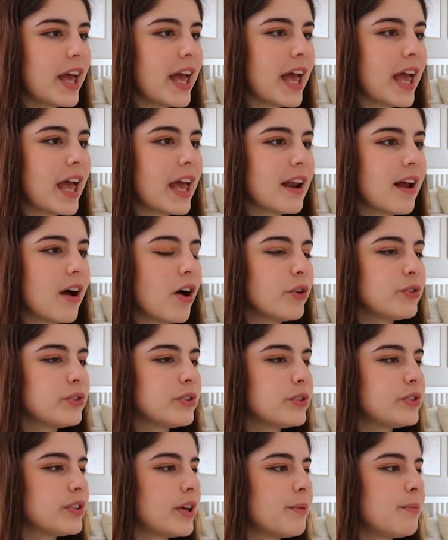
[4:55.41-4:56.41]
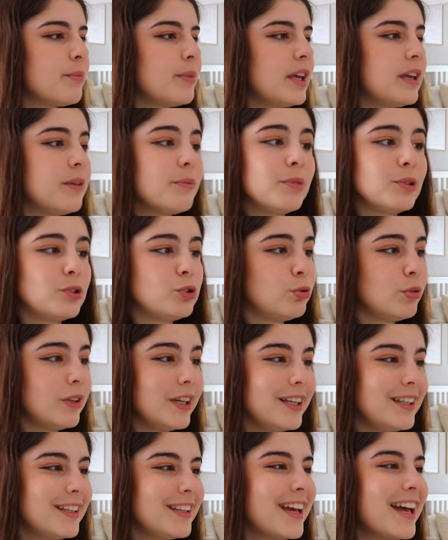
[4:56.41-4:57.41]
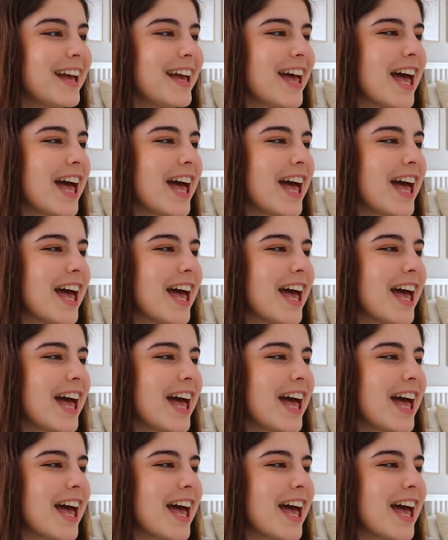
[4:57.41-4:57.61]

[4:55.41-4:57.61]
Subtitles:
and also some in between.